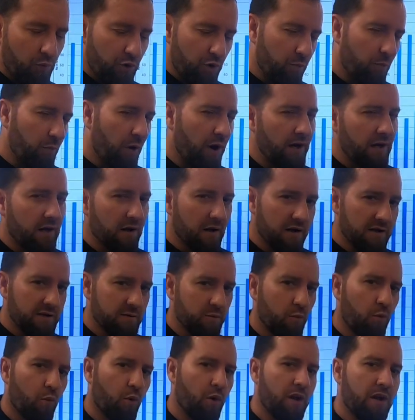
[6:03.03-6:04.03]
you might get
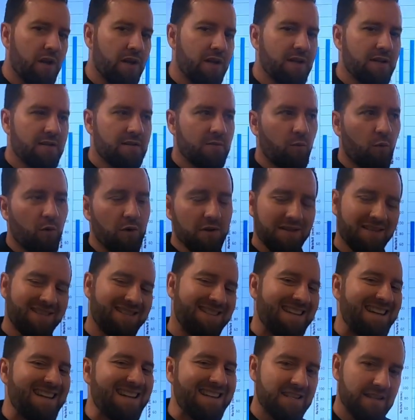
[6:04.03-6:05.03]
asked what is what
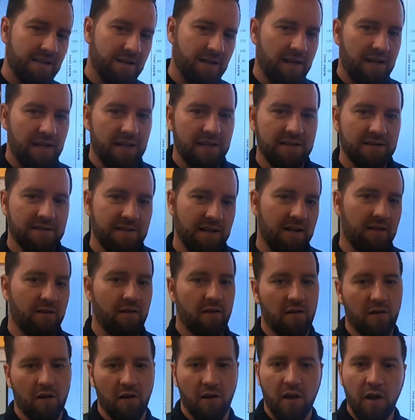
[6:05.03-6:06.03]
season is
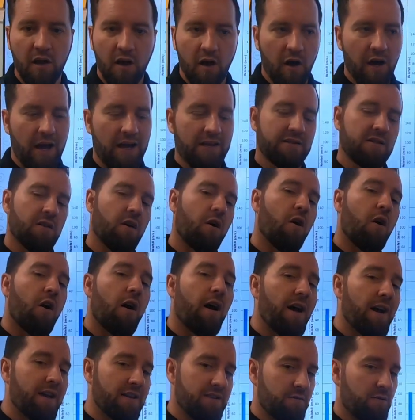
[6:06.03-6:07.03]
either the has the
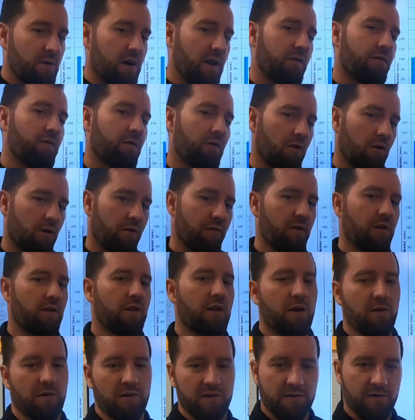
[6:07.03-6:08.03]
highest rainfall or the
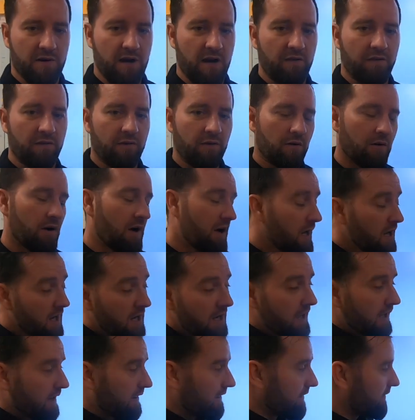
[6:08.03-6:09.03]
lowest rainfall
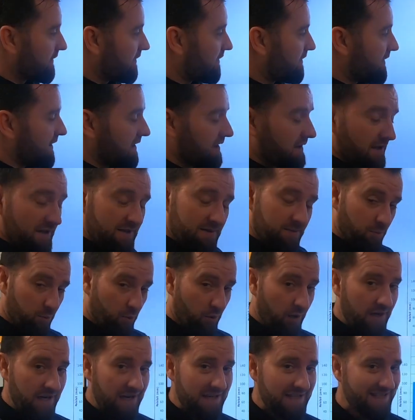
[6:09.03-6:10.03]
it's
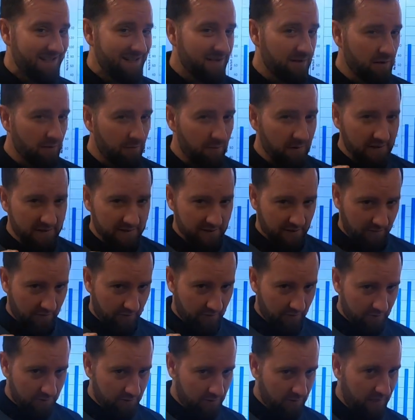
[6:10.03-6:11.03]
pretty easy to do, but there's a
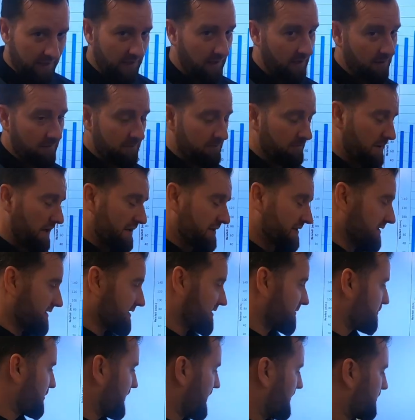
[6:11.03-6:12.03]
little trick and it messes
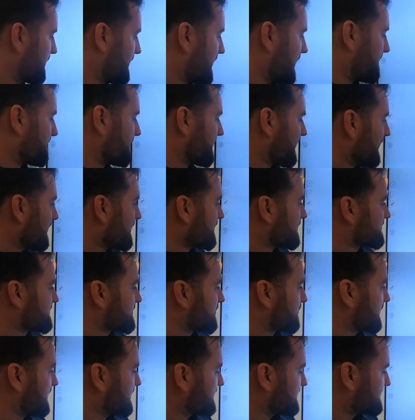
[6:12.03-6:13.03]
some people up.
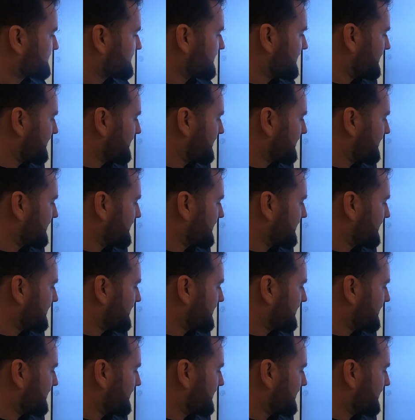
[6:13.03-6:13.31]
So we can see